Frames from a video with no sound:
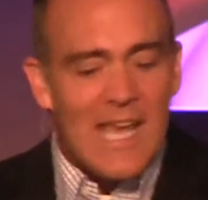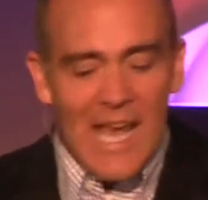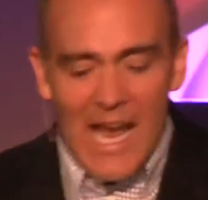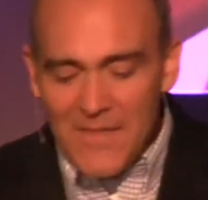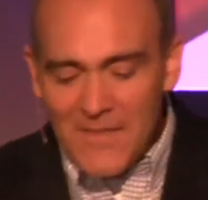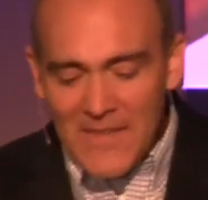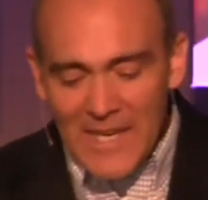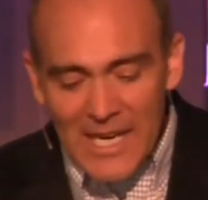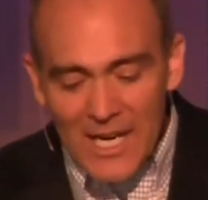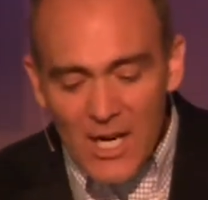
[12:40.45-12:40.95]

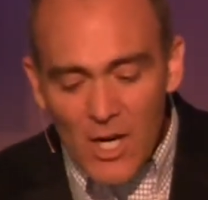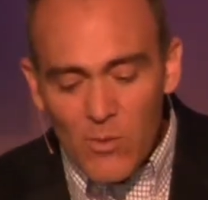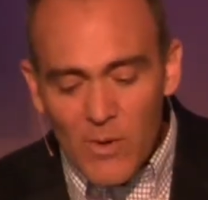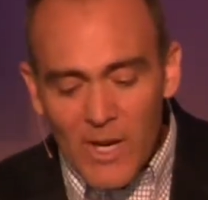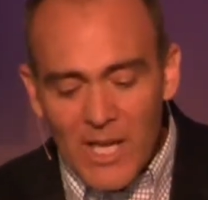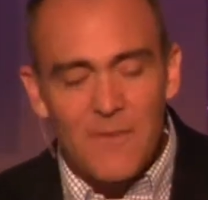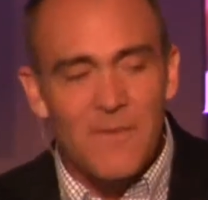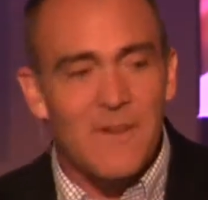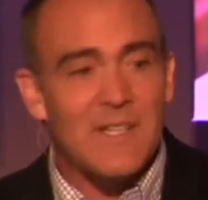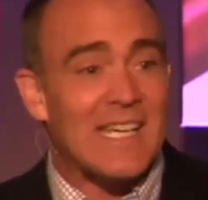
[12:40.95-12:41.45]
and the
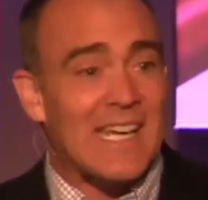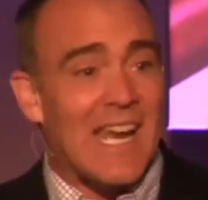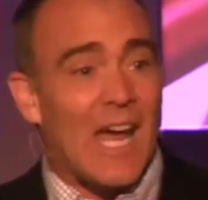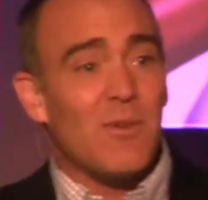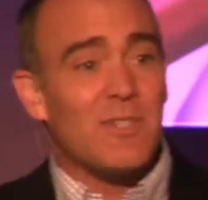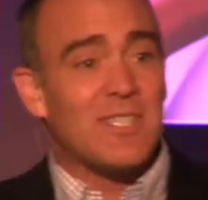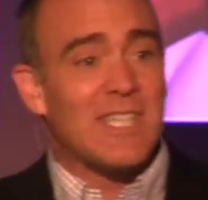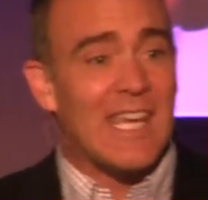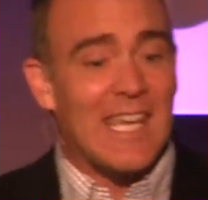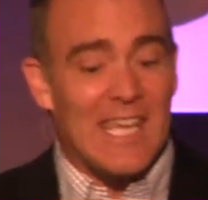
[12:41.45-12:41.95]
irrelevant, and I
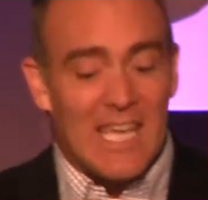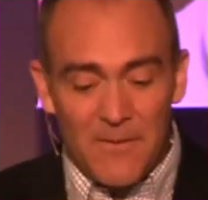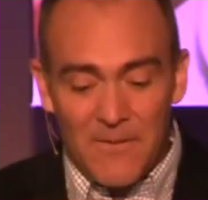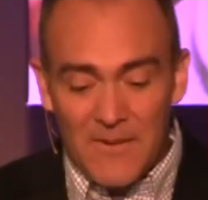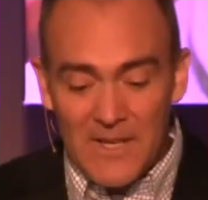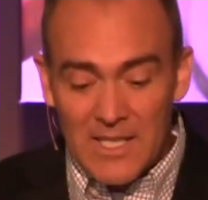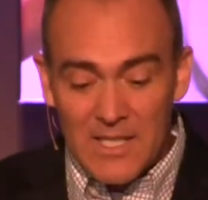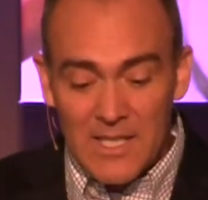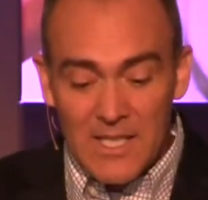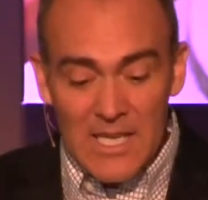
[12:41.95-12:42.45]
would say
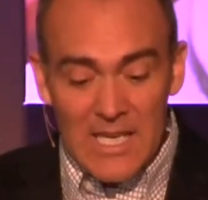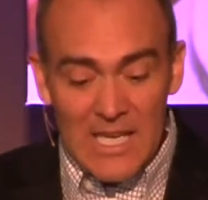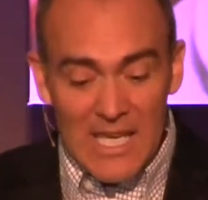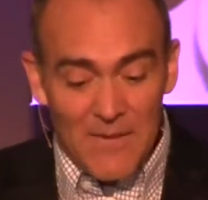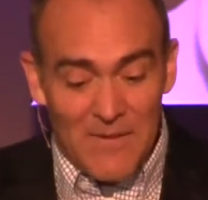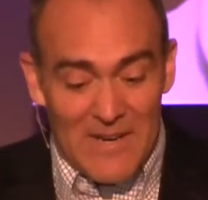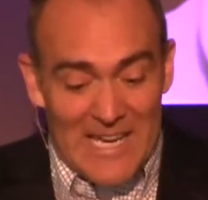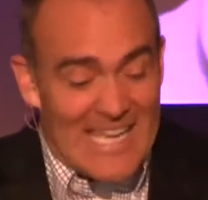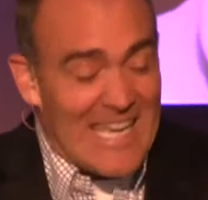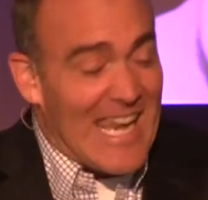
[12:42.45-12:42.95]
even,
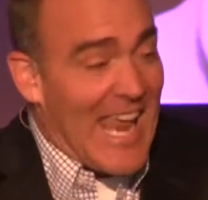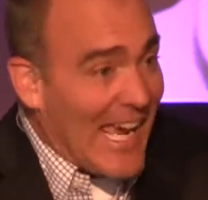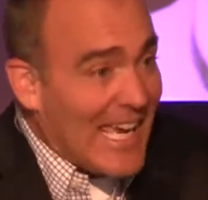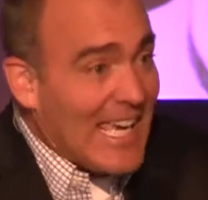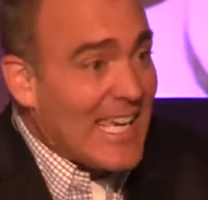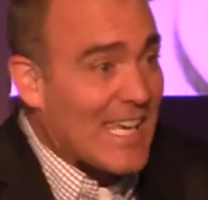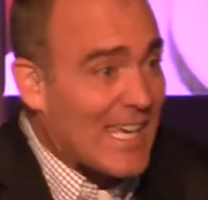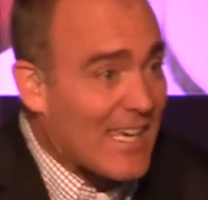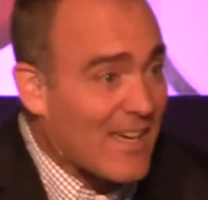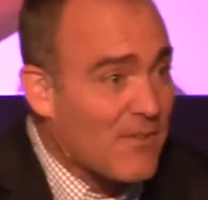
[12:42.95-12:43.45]
even
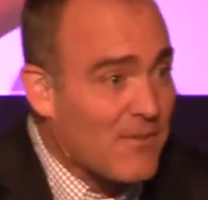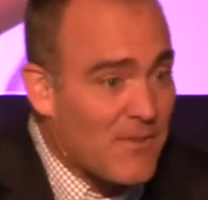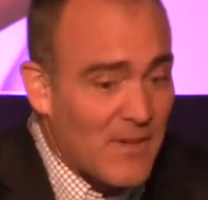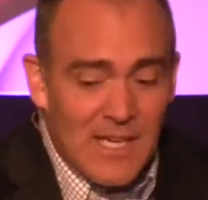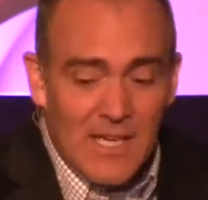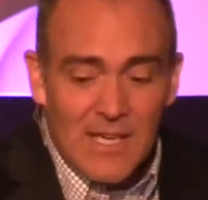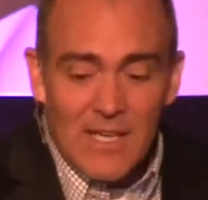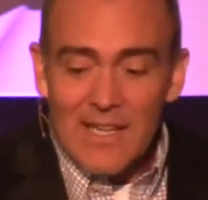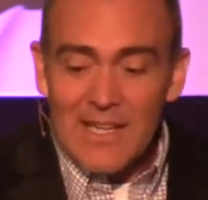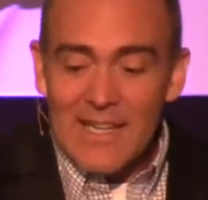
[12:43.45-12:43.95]
negative,